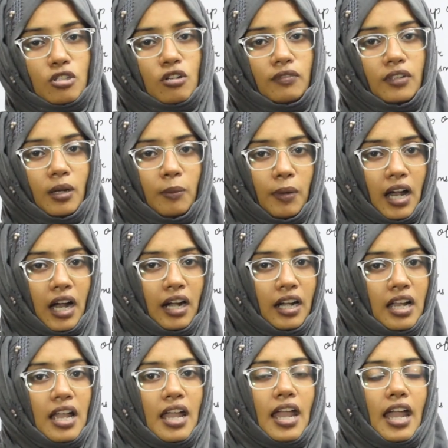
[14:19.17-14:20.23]
of the plant
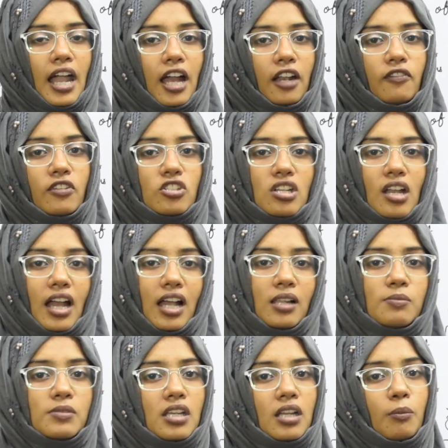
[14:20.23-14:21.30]
and which
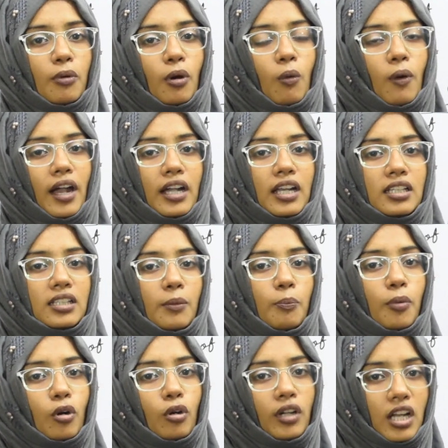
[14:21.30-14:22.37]
helps in providing the
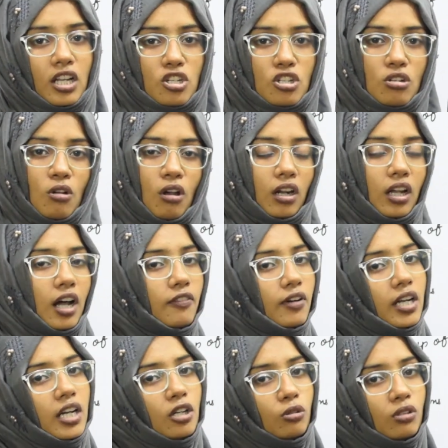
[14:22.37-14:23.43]
protection or
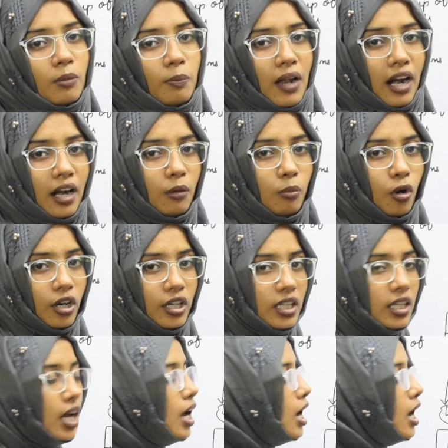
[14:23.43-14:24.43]
covering to the plant body